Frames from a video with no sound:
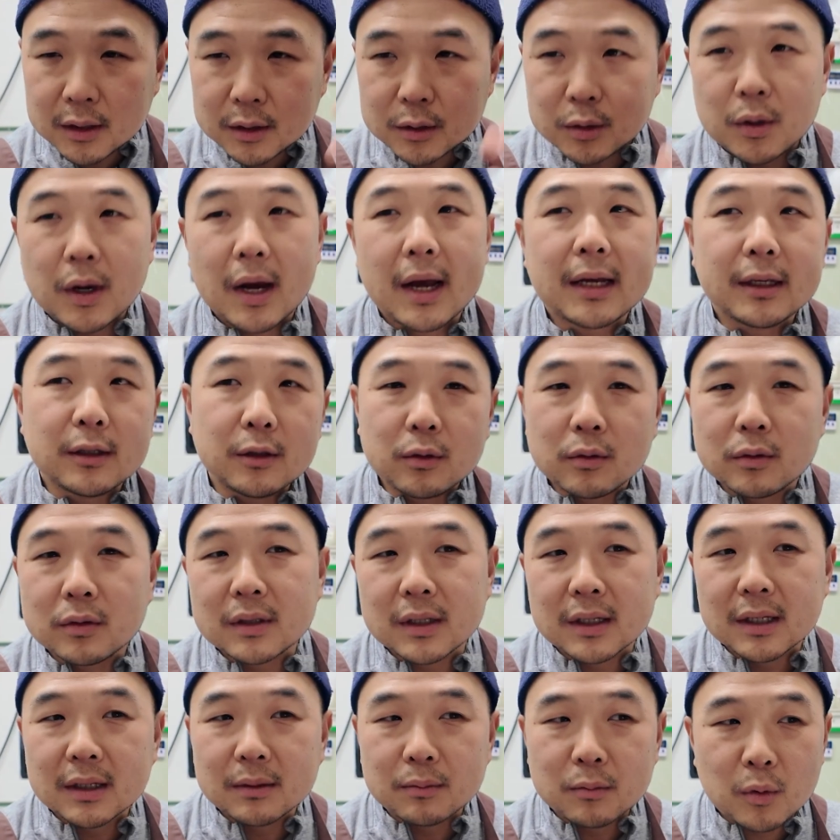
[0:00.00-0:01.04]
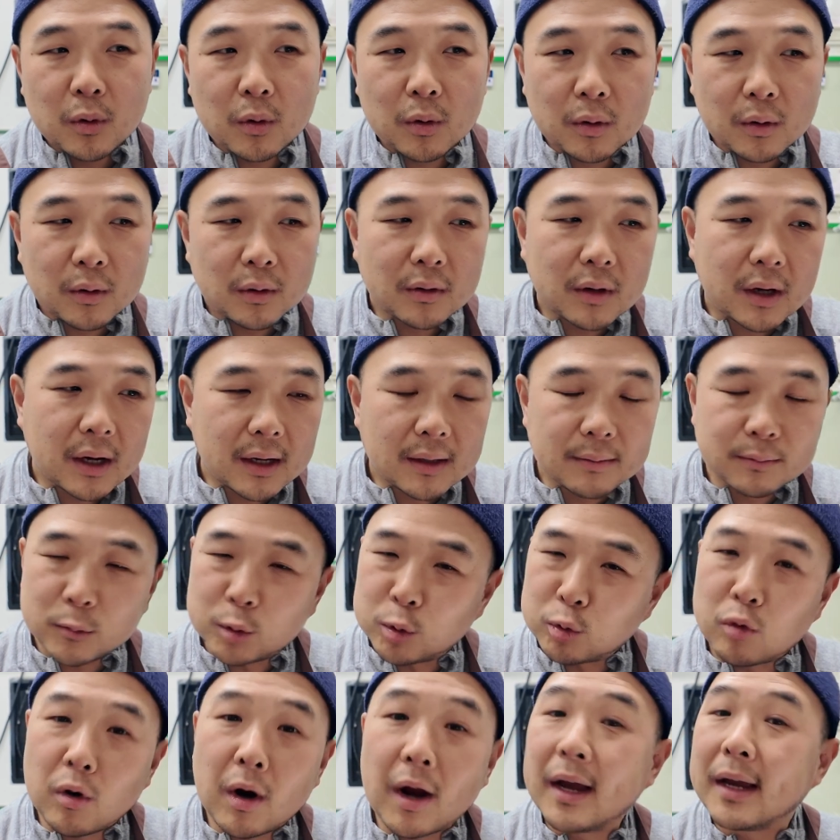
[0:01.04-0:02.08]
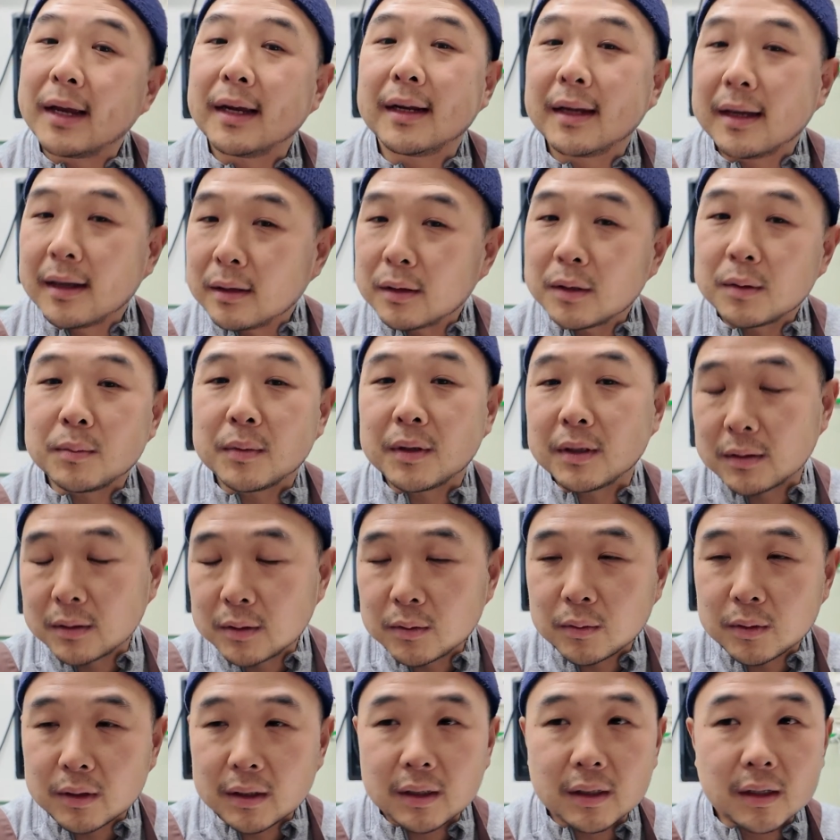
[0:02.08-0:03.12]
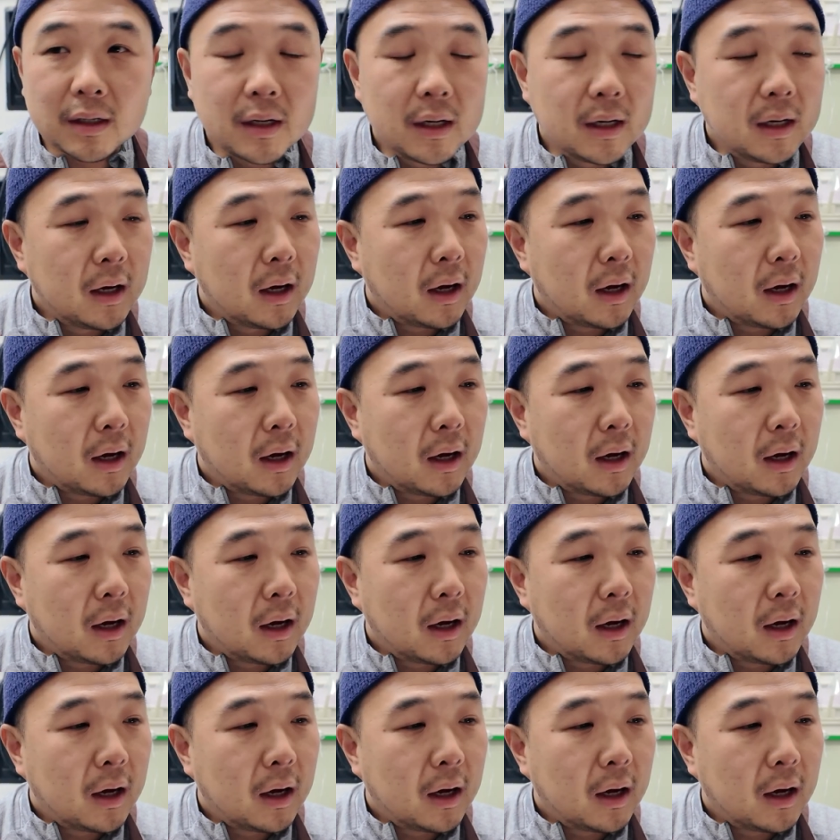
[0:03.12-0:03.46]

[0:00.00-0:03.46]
try and using more dried elements with it.